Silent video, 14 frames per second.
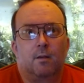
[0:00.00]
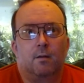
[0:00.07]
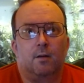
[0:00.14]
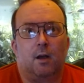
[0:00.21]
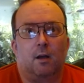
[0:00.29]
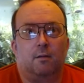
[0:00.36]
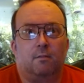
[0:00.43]

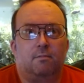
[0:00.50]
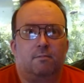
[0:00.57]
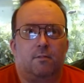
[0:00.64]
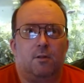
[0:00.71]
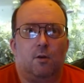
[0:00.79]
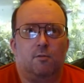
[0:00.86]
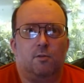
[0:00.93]
and
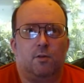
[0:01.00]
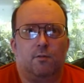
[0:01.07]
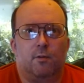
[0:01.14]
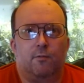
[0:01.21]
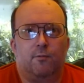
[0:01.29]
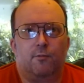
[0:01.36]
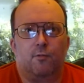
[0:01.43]
obviously
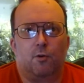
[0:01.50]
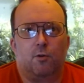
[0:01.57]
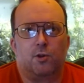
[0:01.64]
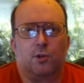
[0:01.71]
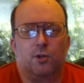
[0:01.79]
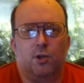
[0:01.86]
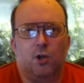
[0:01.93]
for frogs
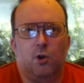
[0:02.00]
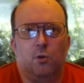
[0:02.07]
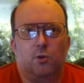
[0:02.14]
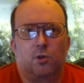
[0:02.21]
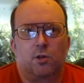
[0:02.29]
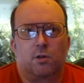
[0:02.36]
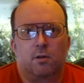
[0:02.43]
and
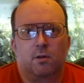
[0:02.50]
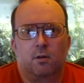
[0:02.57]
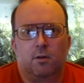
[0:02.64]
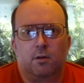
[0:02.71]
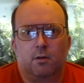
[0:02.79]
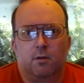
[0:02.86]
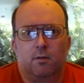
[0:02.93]
newts,
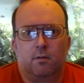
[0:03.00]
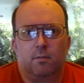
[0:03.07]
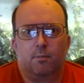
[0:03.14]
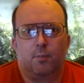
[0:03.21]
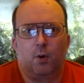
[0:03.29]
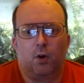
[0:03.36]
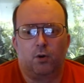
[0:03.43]

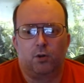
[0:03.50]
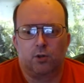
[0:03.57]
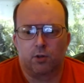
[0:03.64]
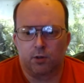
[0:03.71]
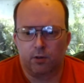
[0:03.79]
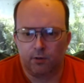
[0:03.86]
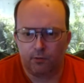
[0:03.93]

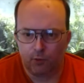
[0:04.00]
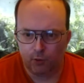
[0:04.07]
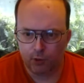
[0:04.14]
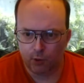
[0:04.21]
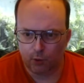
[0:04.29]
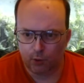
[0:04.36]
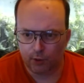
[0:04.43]
bugs of all
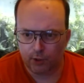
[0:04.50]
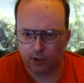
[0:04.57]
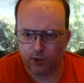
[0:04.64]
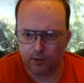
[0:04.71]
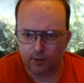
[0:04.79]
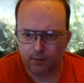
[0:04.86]
sorts.